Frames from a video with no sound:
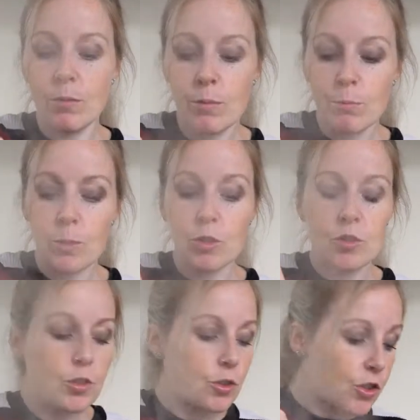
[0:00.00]
much
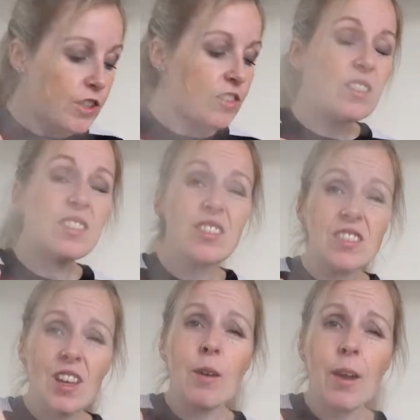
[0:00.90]
nutrition. It's
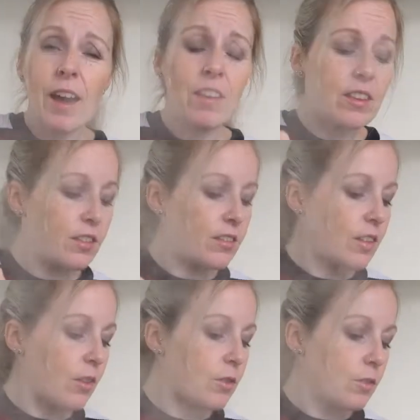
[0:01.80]
so healthy, it's
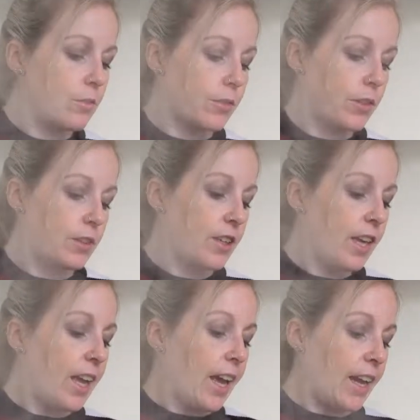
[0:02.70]
so good for us.
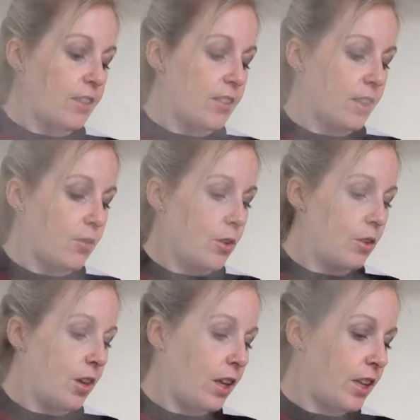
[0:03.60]
And I'll just give
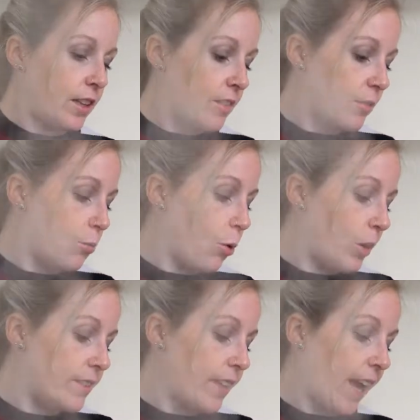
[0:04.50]
you a list of
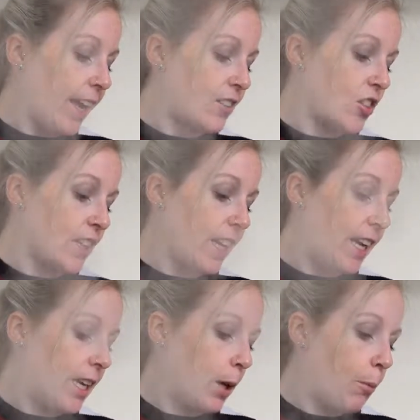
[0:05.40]
what is actually
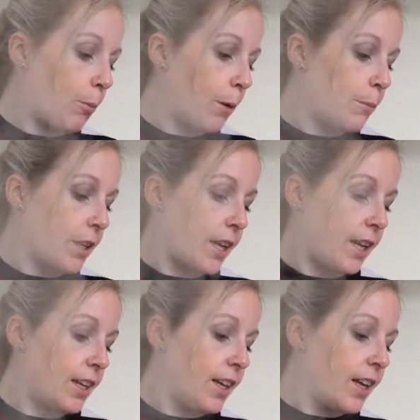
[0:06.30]
in a
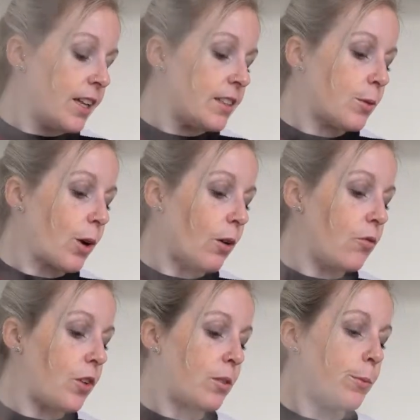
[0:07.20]
pumpkin. So we've got
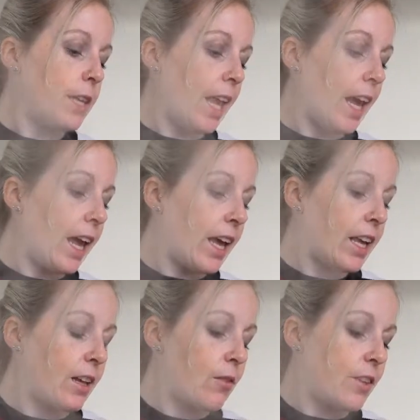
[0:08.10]
vitamin
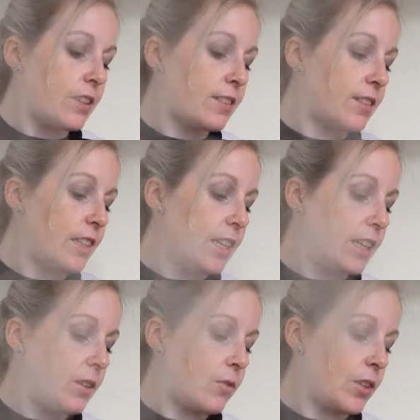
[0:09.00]
A, vitamin
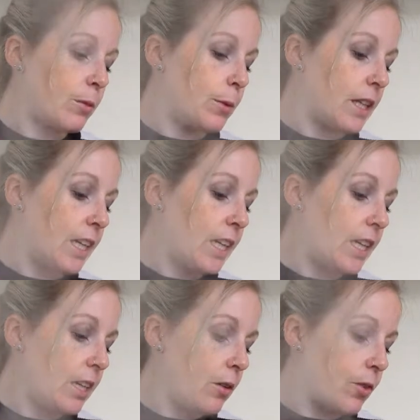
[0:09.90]
C, vitamin
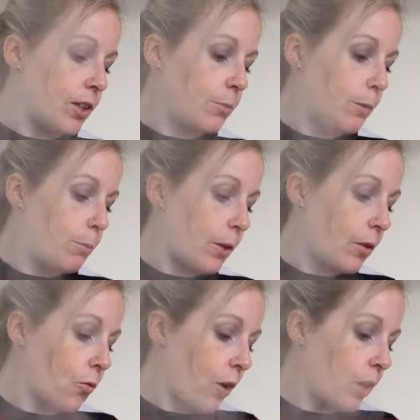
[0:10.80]
E, vitamin
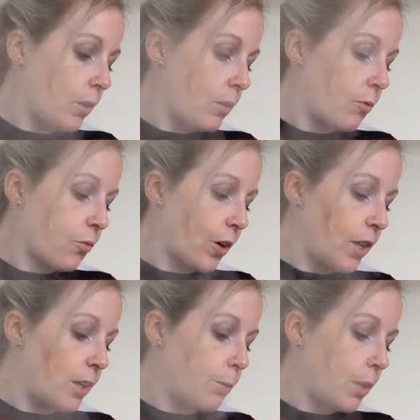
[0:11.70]
B5,
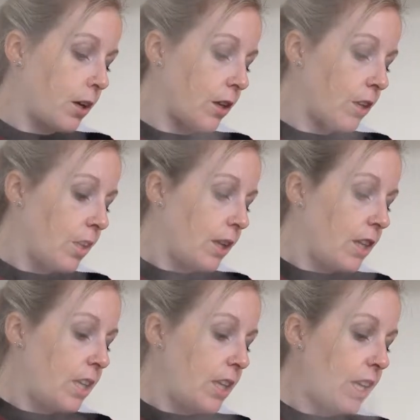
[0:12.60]
fibre,
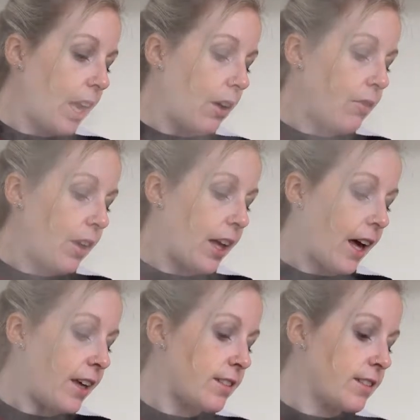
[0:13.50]

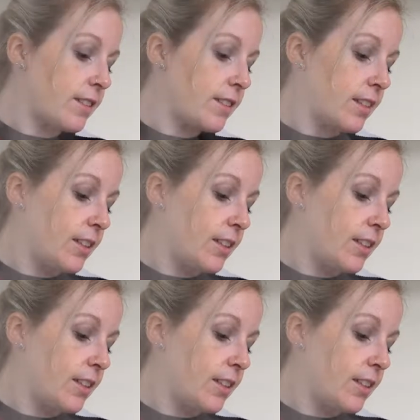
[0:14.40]
EFAS,